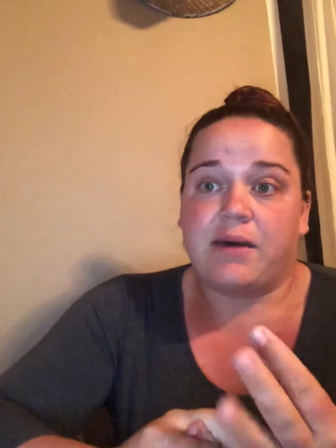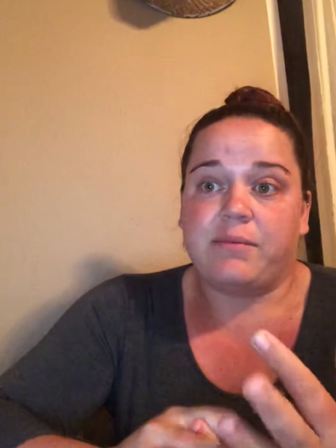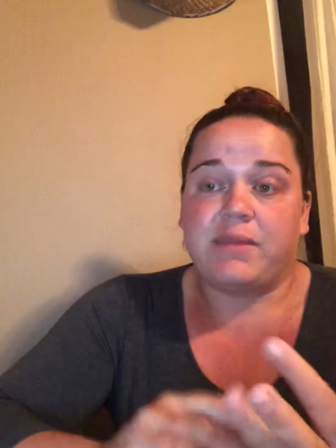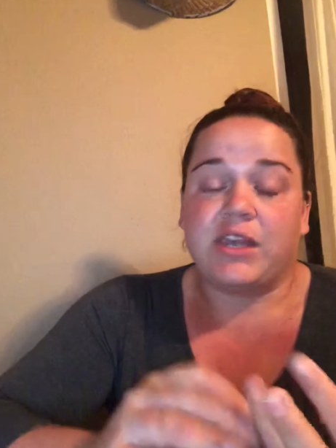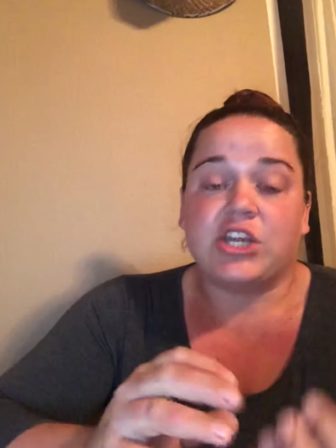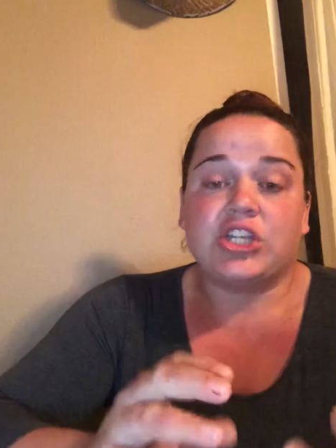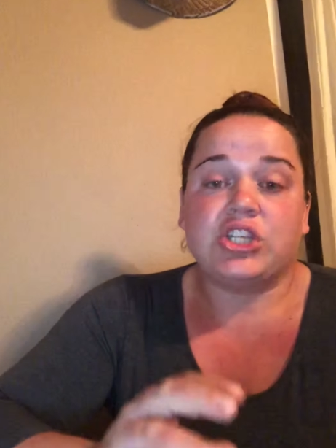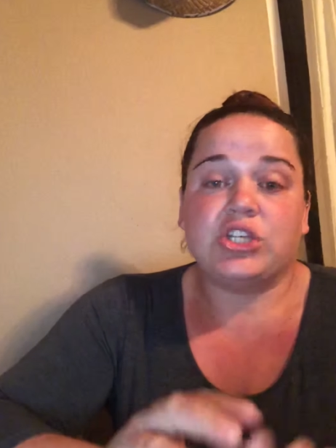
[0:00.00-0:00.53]
They
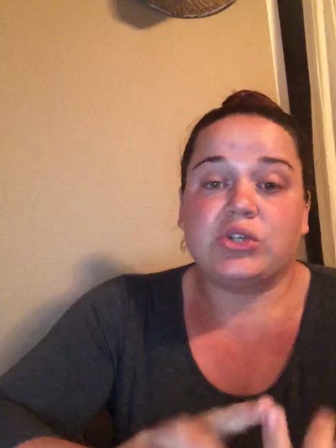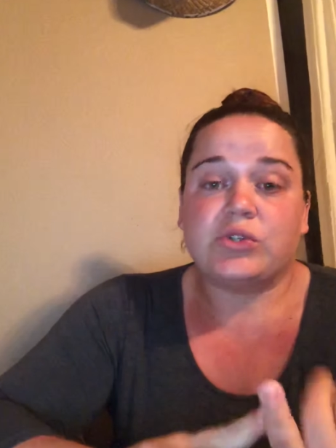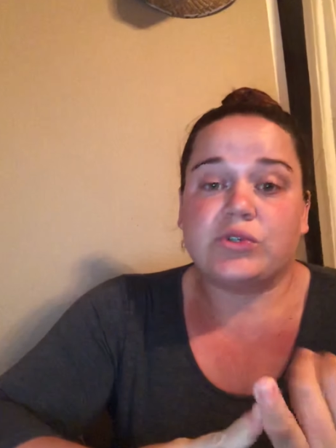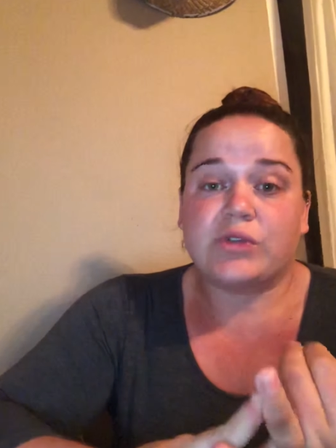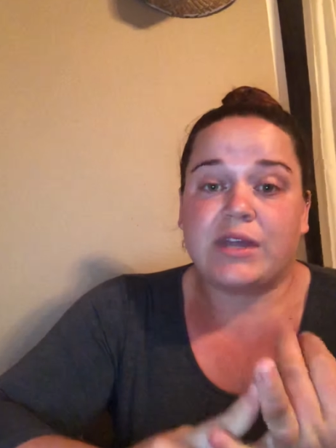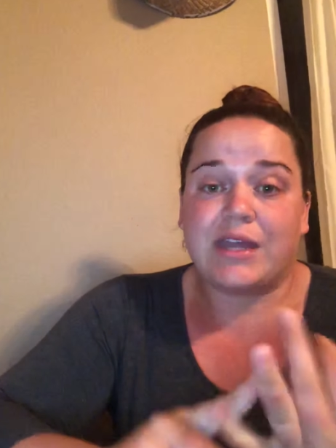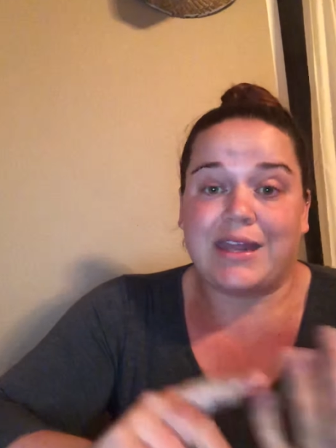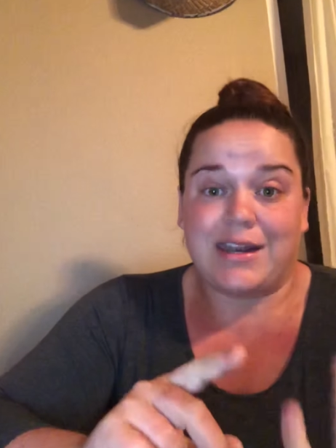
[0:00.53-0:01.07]
can use,
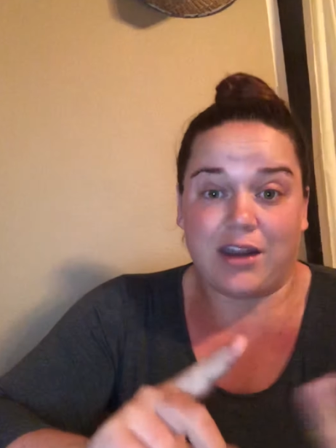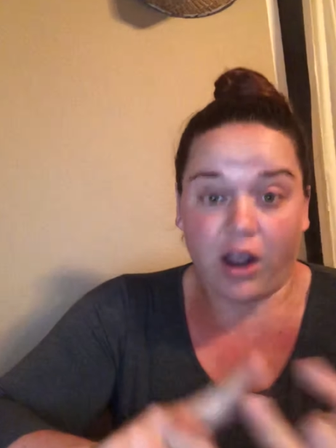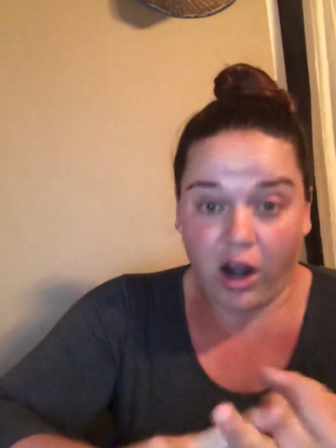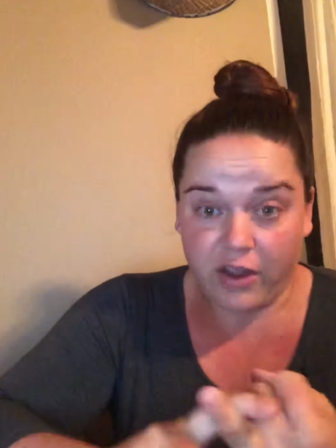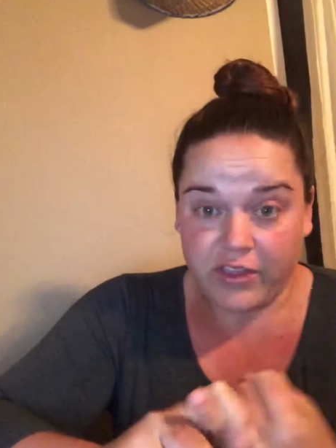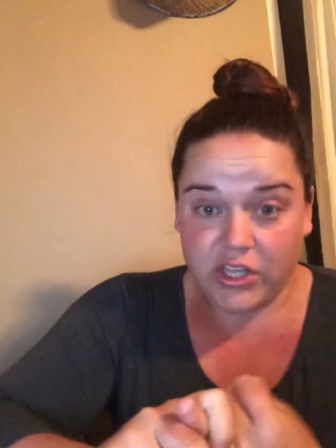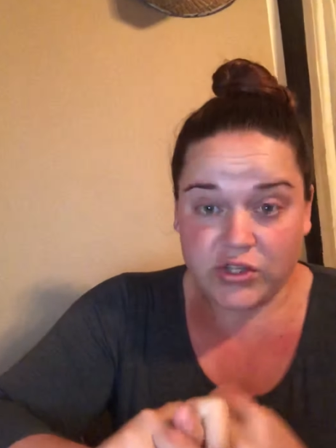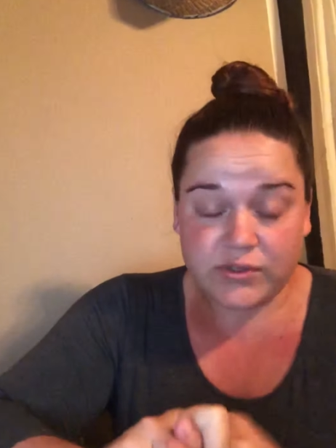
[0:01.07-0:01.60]
and are
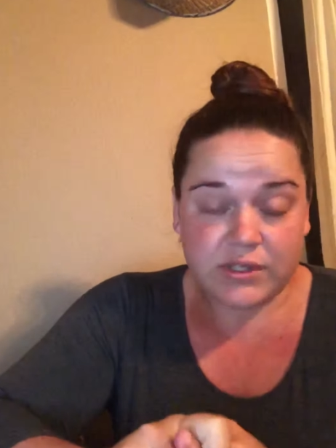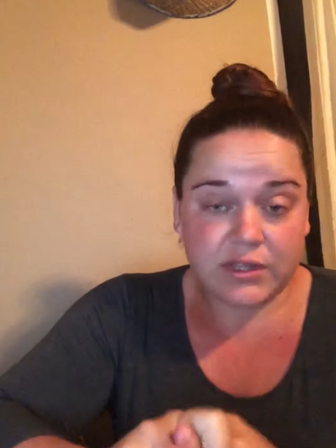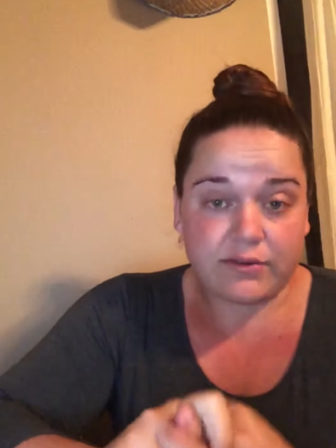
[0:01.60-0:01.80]
they using the